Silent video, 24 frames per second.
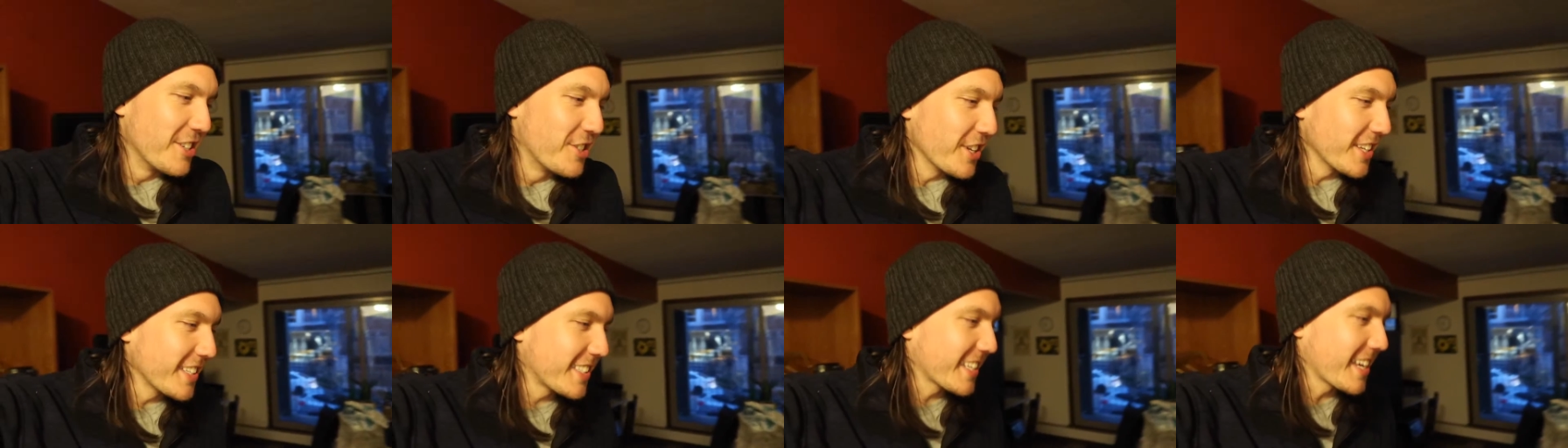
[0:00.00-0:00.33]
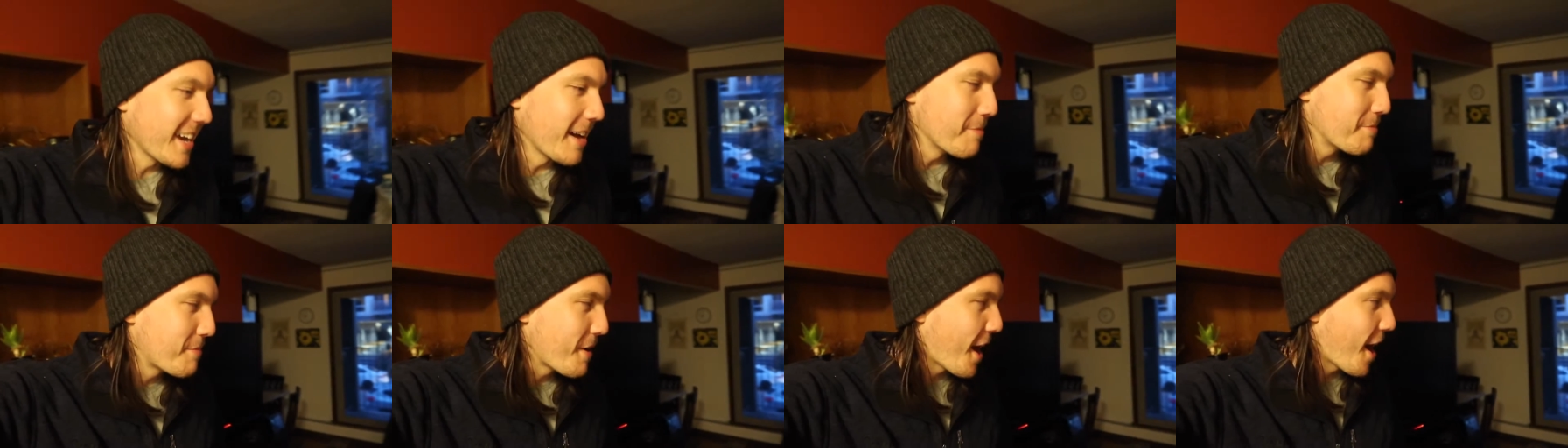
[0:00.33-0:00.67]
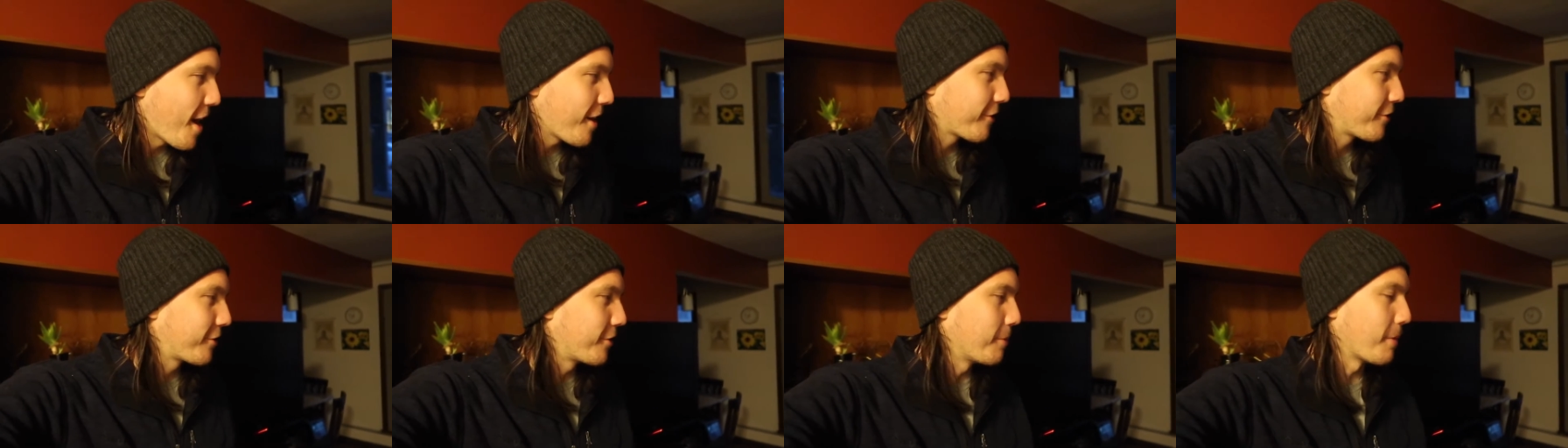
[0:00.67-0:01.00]
Just got
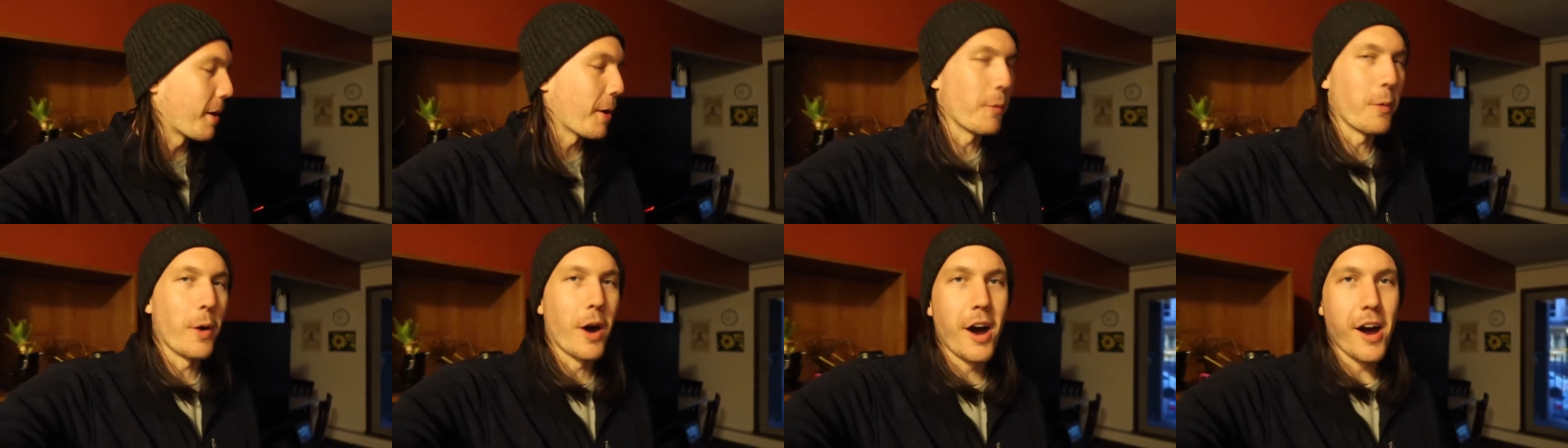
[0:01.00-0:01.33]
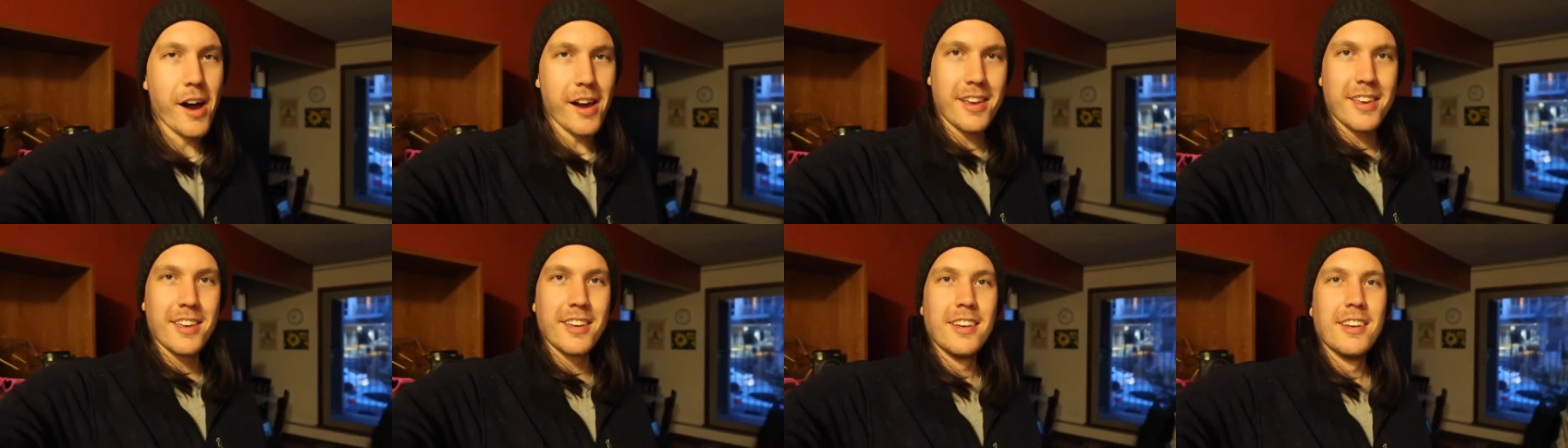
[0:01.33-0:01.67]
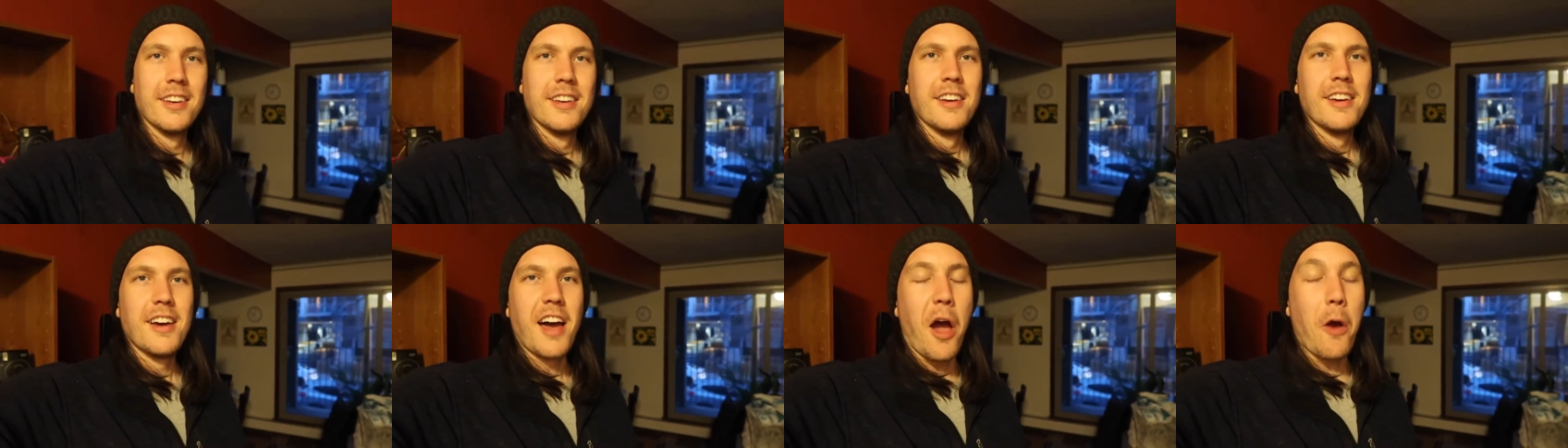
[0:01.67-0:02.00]
back from my walk.
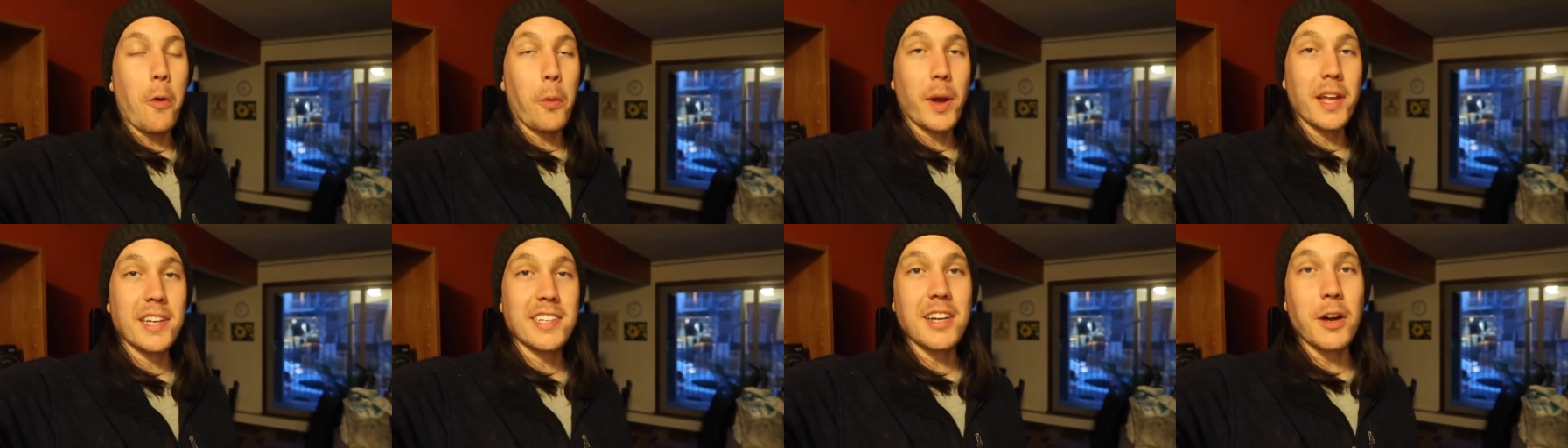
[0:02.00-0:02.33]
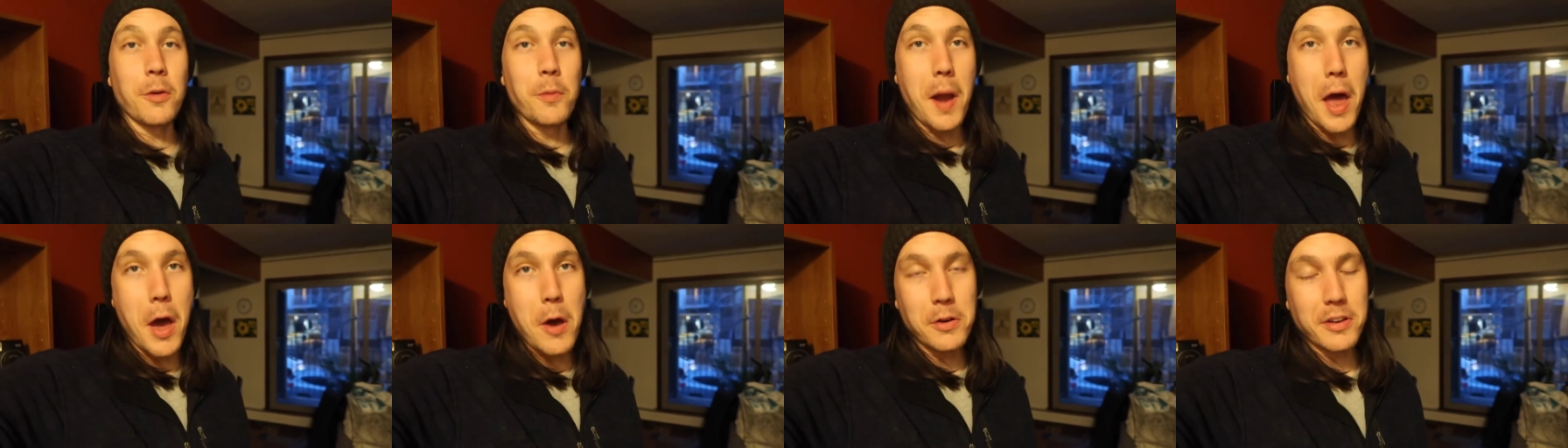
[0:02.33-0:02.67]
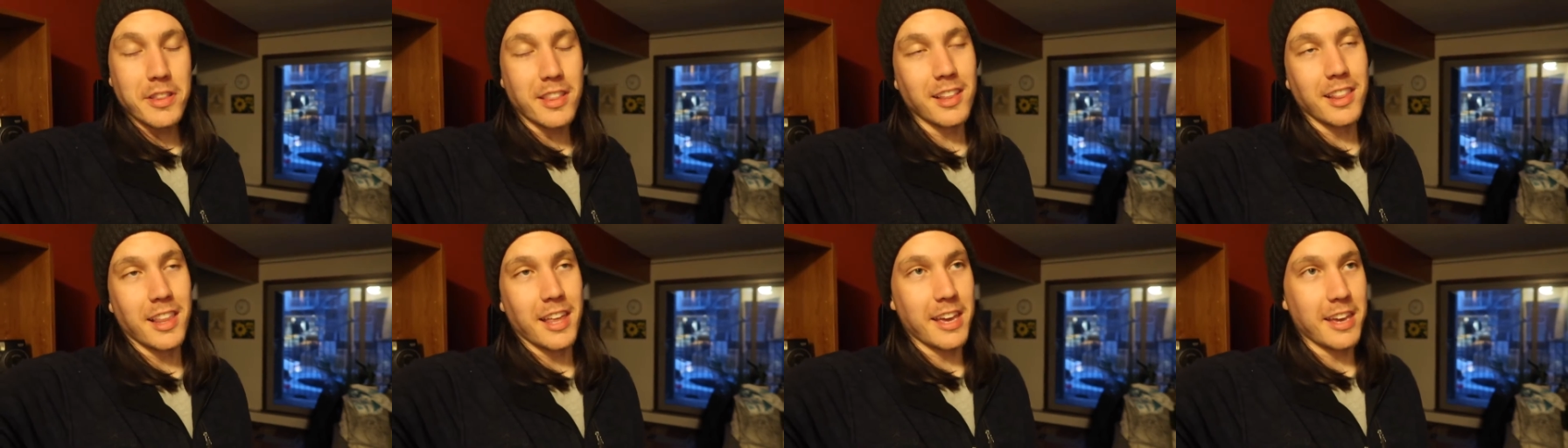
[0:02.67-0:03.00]
I went
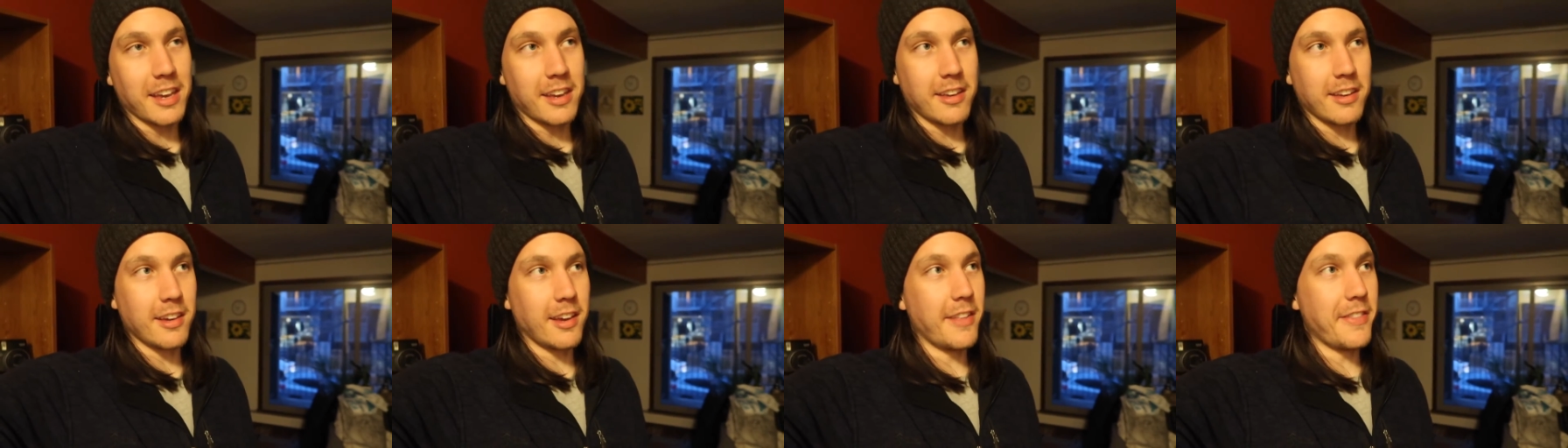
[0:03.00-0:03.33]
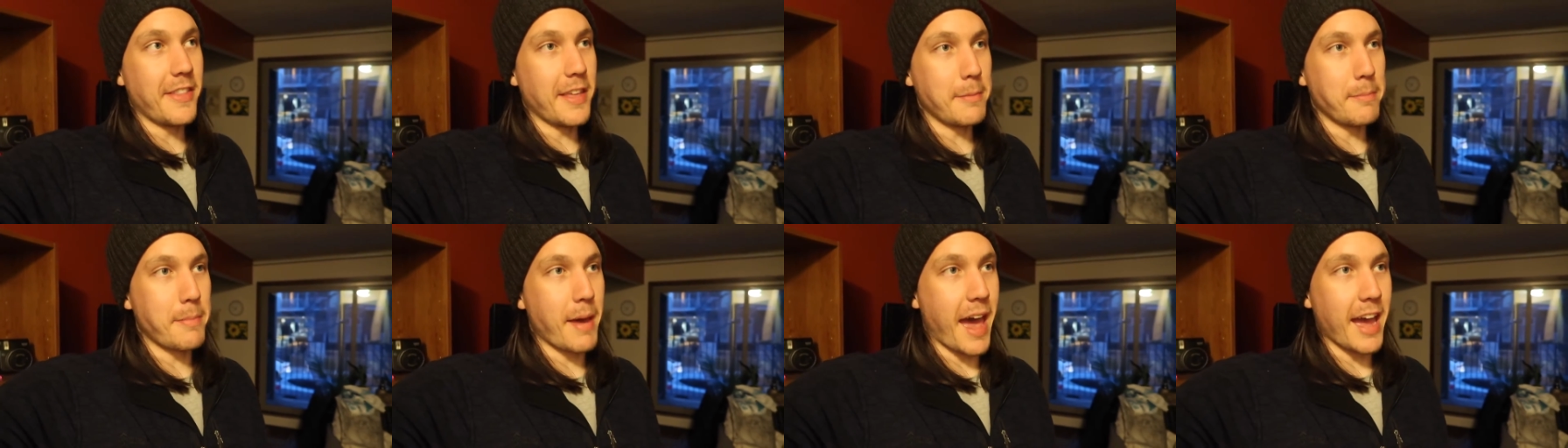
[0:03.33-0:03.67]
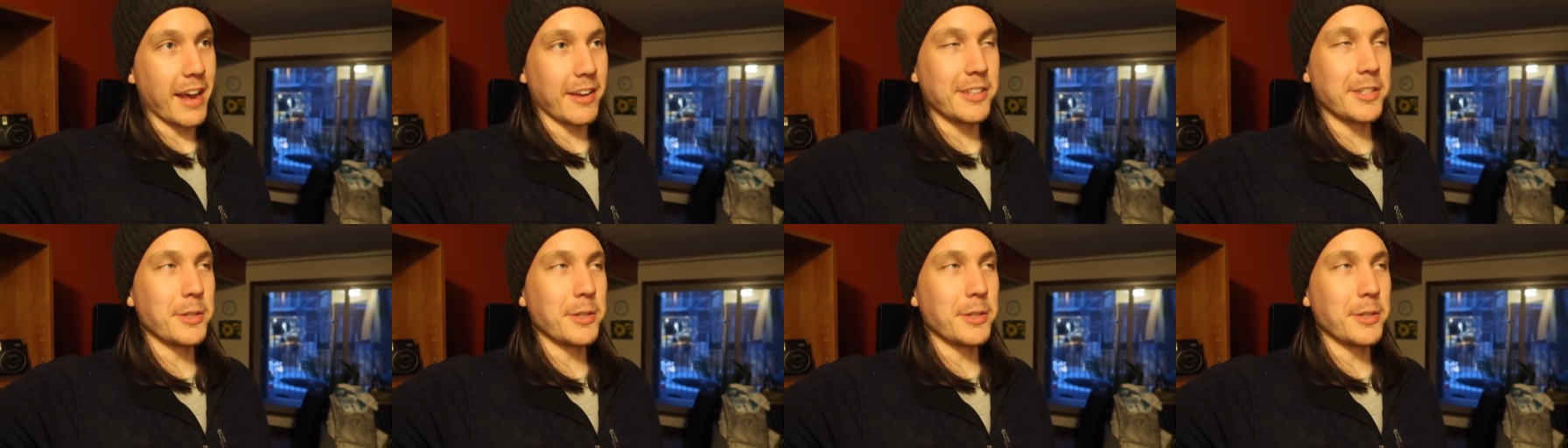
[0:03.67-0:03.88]
around the lake and then back,